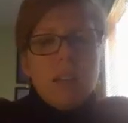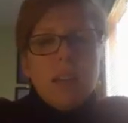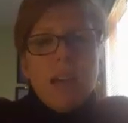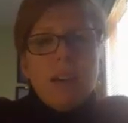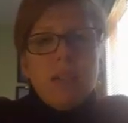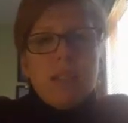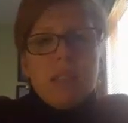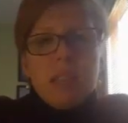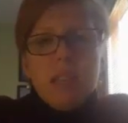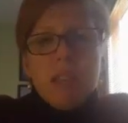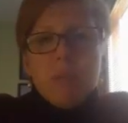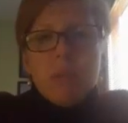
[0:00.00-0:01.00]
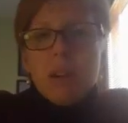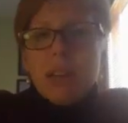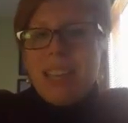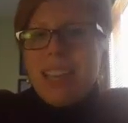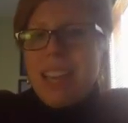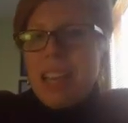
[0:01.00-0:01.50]
I don't see the word
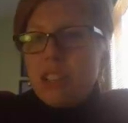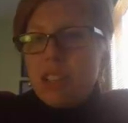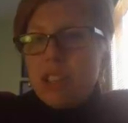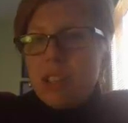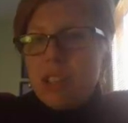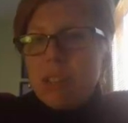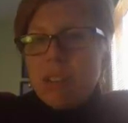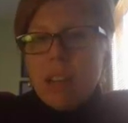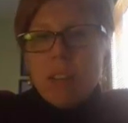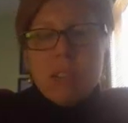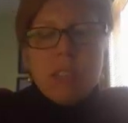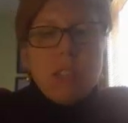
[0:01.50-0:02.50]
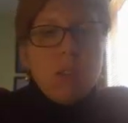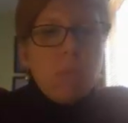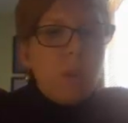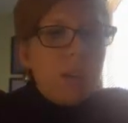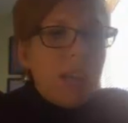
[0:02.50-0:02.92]
each. I don't see the word